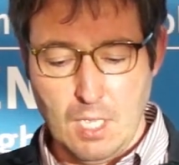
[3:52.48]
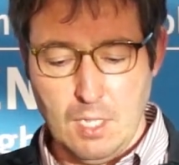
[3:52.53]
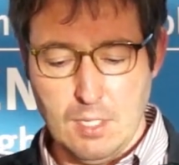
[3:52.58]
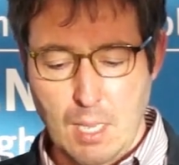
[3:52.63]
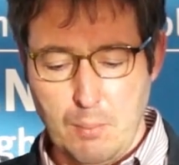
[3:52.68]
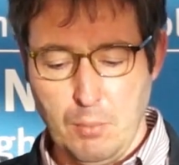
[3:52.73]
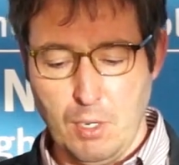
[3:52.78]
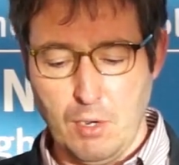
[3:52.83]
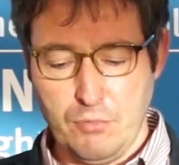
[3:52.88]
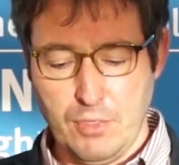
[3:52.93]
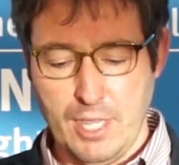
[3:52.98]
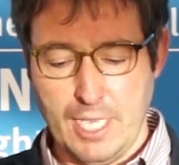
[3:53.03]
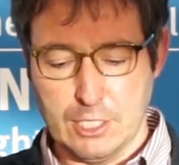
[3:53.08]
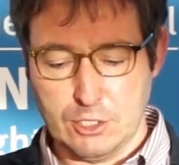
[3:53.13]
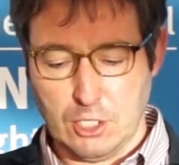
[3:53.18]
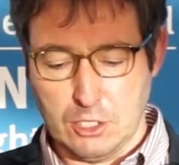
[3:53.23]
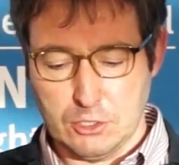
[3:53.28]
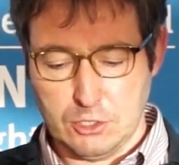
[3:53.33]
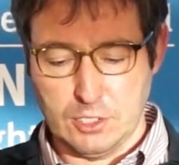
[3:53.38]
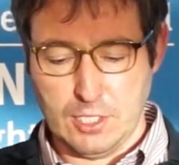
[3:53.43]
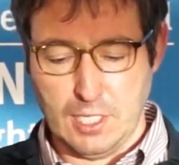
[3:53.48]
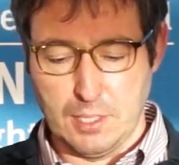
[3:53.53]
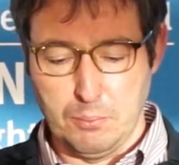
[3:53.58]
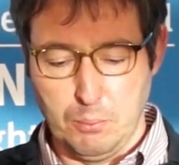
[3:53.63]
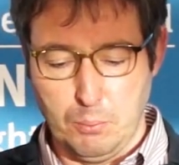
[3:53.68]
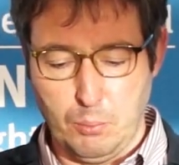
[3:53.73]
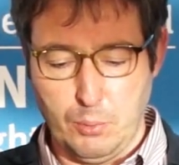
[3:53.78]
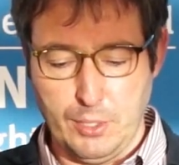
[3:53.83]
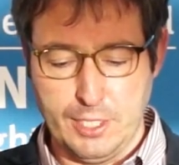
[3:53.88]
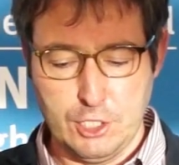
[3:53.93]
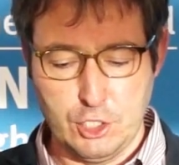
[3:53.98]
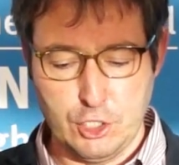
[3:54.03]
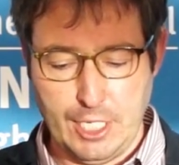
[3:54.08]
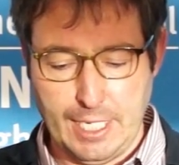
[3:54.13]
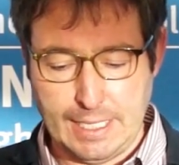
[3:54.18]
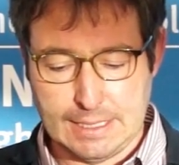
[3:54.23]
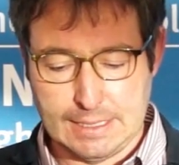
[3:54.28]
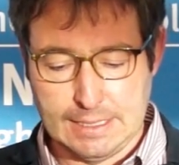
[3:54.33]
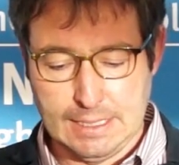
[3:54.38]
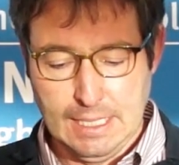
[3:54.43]
number of things, also then
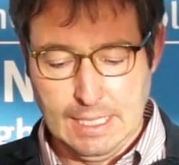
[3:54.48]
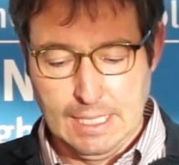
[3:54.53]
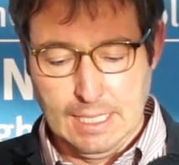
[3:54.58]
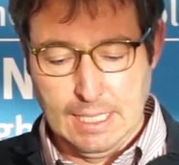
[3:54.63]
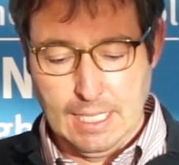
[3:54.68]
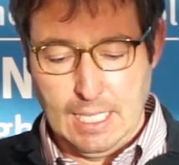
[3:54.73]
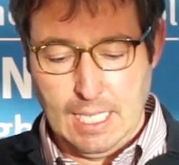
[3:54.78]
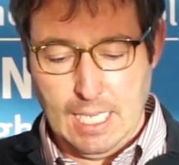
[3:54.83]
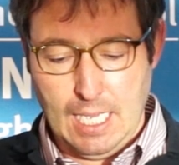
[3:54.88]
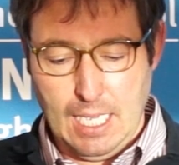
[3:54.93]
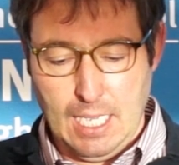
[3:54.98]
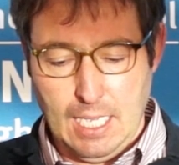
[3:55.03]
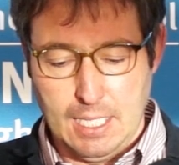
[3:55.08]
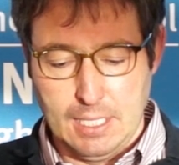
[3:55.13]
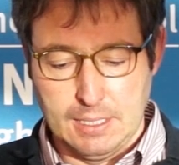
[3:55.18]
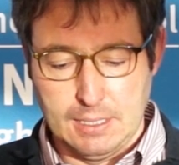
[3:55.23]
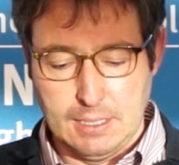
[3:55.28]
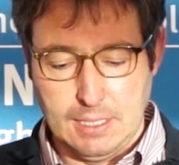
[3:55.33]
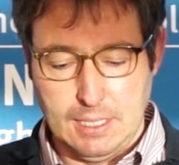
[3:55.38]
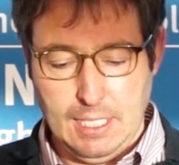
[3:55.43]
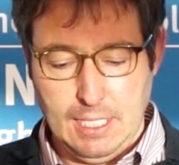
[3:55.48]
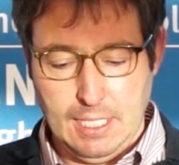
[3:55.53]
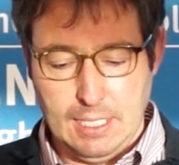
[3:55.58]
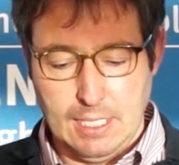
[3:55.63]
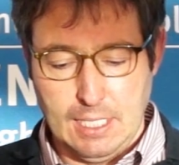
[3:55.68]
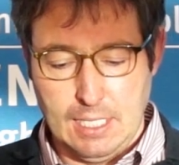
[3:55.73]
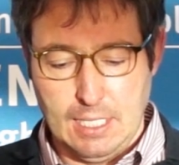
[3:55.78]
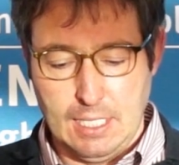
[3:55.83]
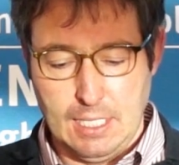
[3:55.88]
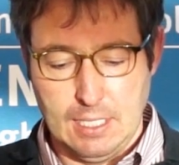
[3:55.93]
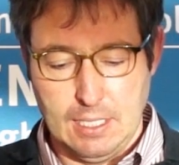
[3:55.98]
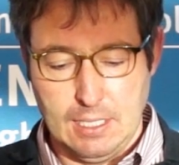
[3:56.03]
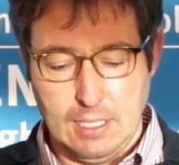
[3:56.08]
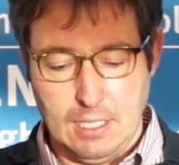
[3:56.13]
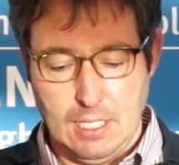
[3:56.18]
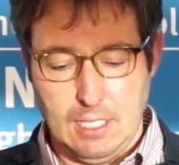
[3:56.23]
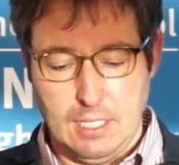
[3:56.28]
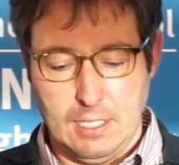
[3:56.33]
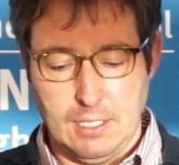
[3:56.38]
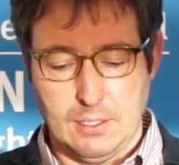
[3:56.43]
bridging
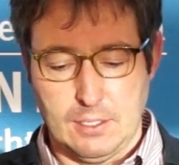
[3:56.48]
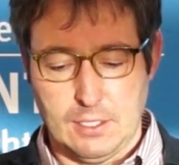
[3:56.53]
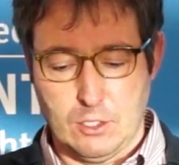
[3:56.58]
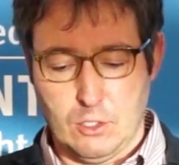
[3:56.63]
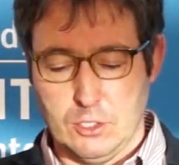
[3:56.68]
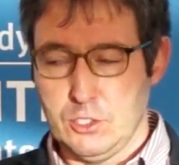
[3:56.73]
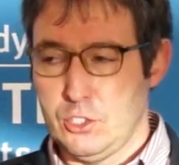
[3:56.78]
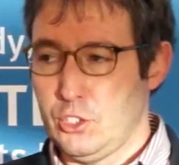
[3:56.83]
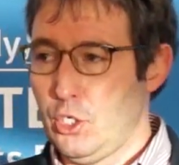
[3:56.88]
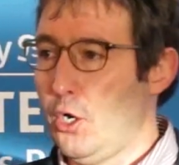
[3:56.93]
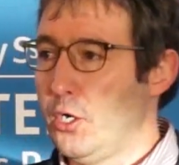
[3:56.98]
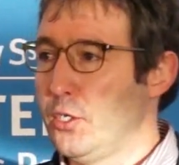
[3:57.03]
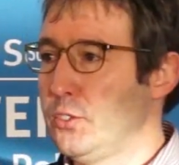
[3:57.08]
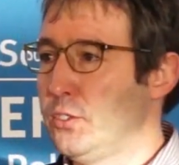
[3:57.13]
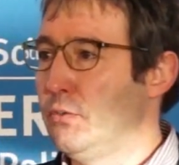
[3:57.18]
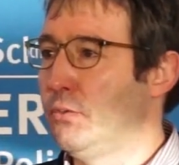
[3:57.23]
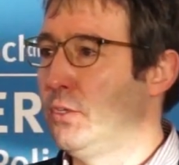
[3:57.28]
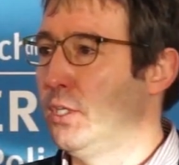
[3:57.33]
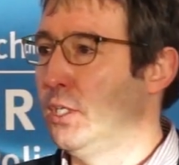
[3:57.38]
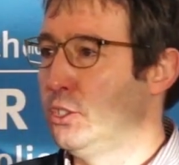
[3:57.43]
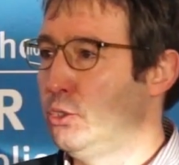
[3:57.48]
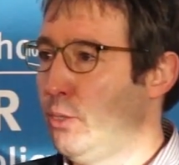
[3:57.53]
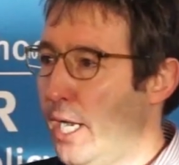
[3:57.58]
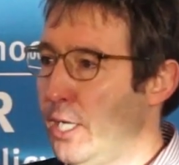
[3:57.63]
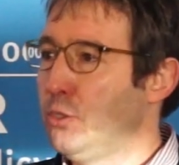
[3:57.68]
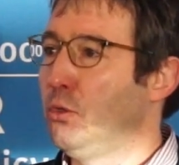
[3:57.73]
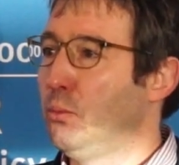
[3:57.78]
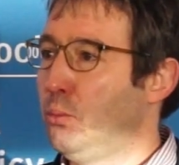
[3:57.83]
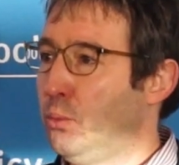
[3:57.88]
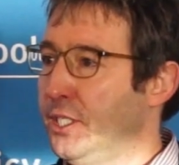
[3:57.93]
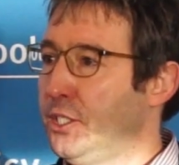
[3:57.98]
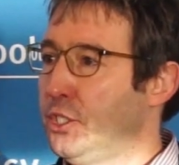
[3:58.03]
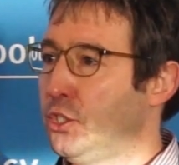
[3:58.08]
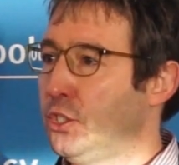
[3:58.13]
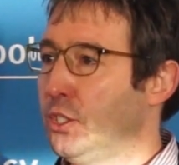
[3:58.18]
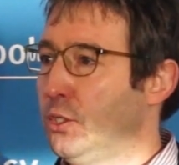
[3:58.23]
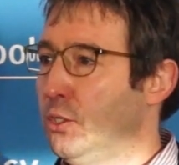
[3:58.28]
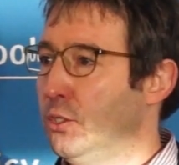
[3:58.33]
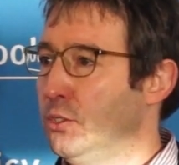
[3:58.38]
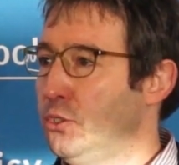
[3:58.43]
the concerns of trying to bridge
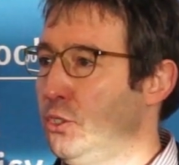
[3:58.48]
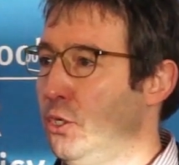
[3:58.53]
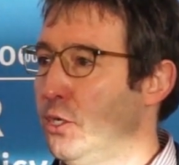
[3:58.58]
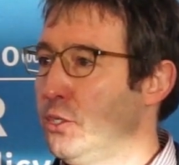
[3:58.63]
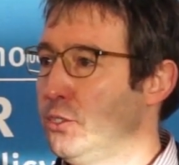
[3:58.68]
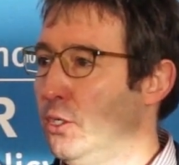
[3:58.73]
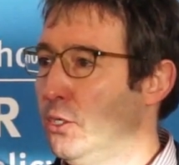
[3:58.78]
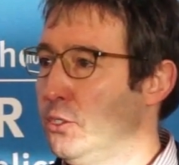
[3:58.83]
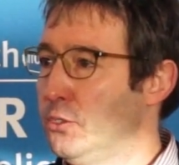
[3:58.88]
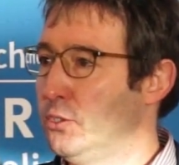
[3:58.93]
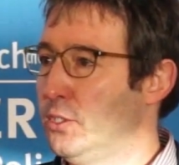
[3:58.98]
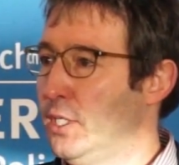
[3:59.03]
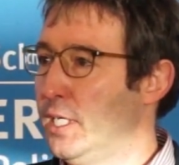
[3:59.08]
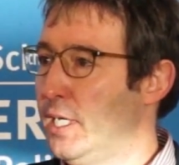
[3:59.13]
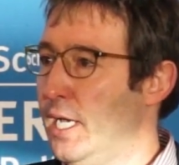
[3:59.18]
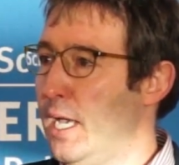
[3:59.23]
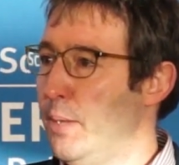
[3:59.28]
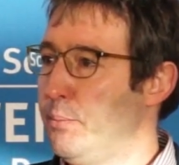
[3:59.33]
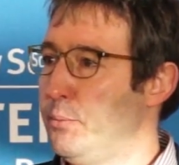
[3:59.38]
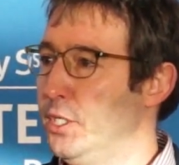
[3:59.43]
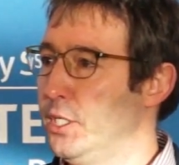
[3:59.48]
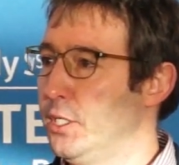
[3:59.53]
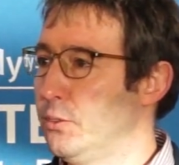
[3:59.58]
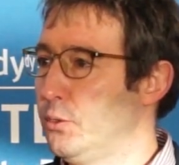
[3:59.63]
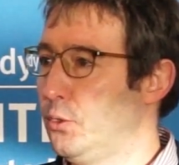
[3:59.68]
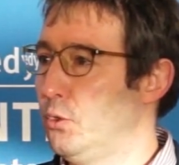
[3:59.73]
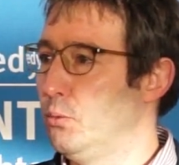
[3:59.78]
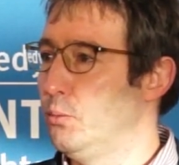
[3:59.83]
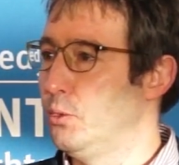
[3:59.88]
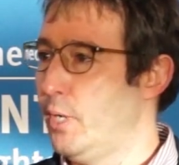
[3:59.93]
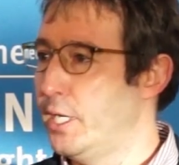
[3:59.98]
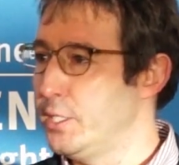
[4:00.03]
the concerns also that are happening in the human